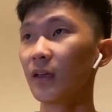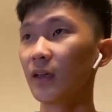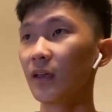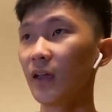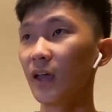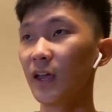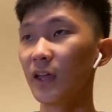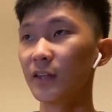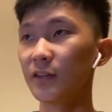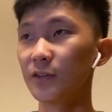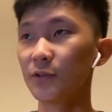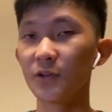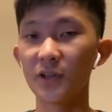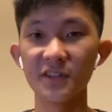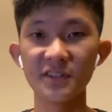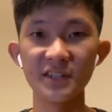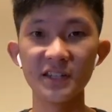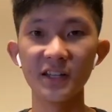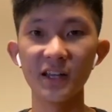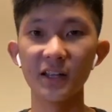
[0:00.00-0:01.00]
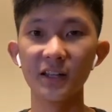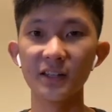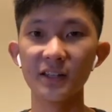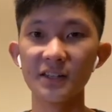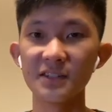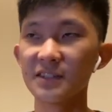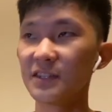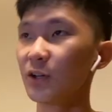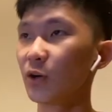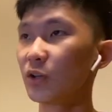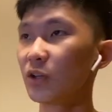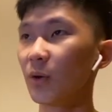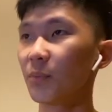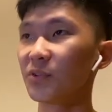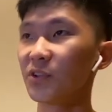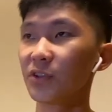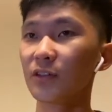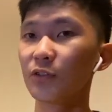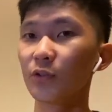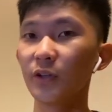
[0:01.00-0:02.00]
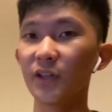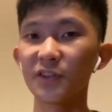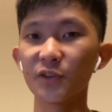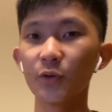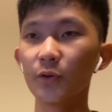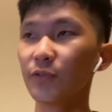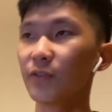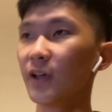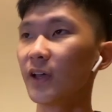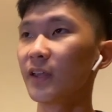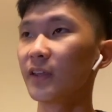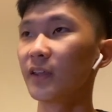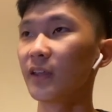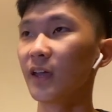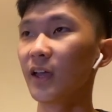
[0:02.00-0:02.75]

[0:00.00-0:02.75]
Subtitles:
And you can see that it's the only option. So let's go with that.